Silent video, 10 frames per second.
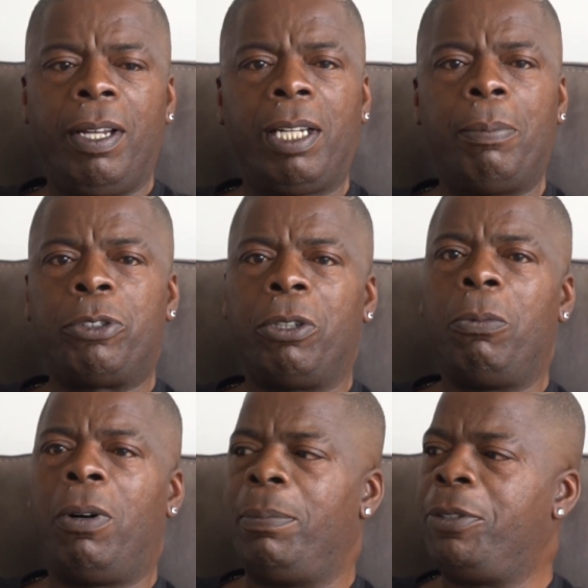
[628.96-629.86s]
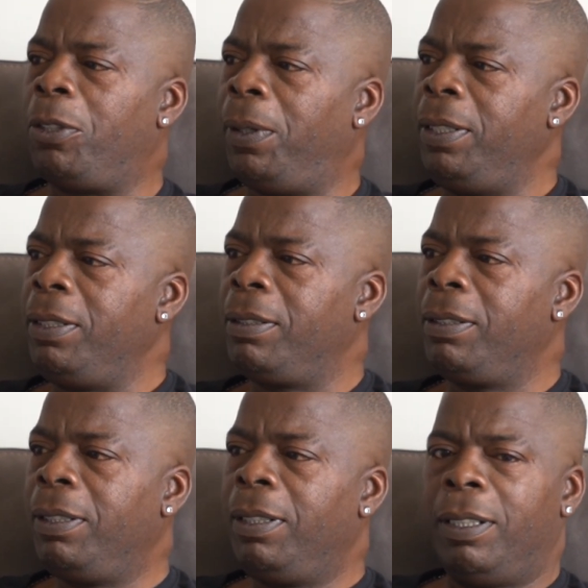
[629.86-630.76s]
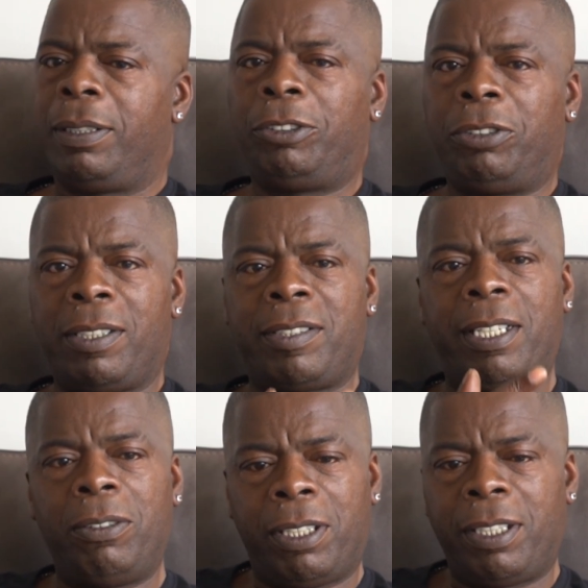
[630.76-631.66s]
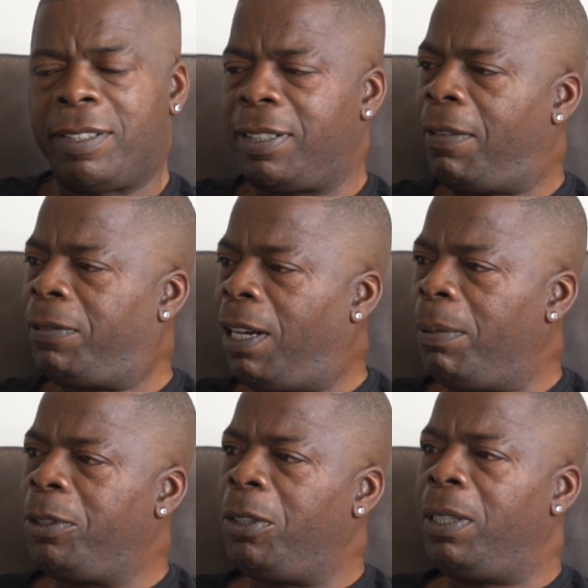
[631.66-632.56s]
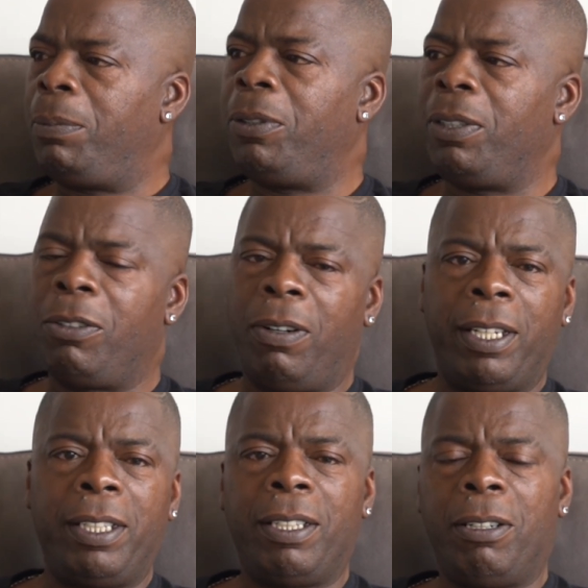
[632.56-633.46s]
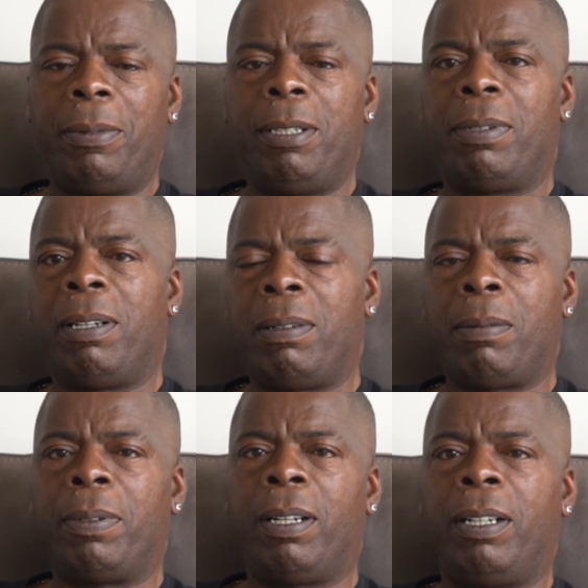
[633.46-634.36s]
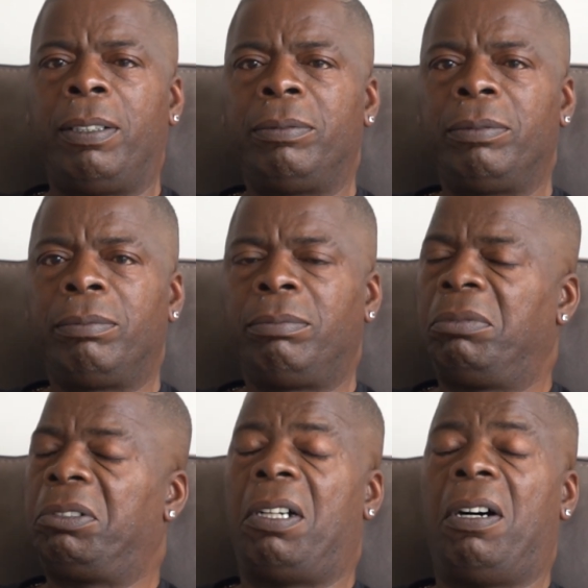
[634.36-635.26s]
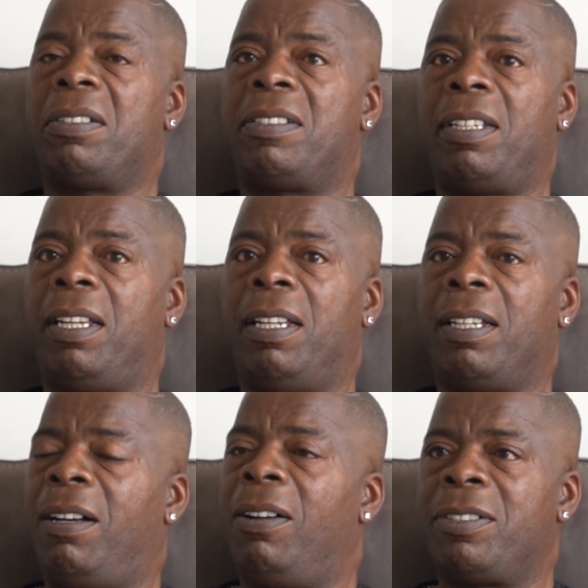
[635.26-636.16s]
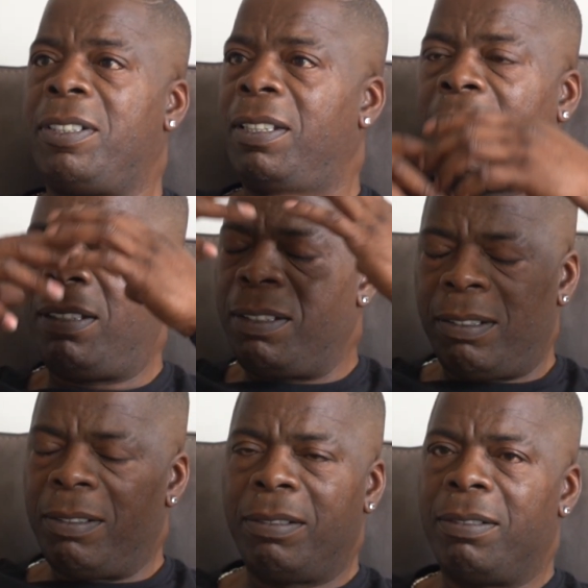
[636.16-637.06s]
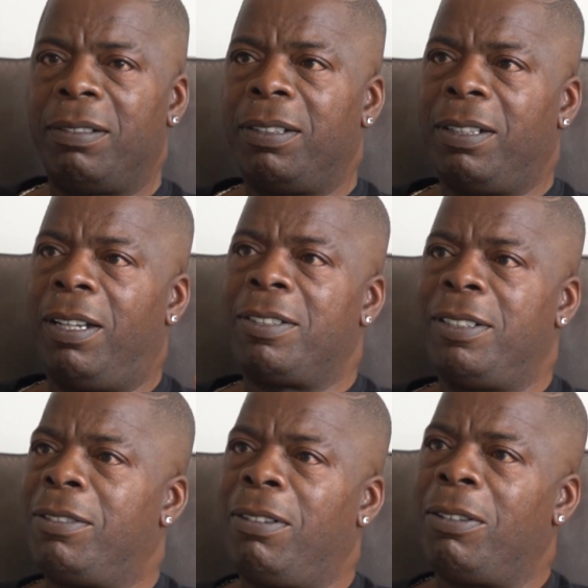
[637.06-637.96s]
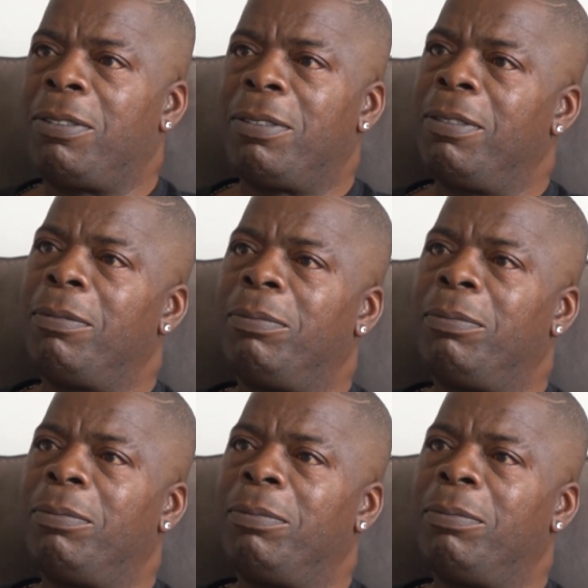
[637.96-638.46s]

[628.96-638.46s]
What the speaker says: and I'm doing what I'm doing. I try to say, look at the stuff that I'm doing great, you know what I mean, blah, blah, blah. Can't see it, can't see the growth.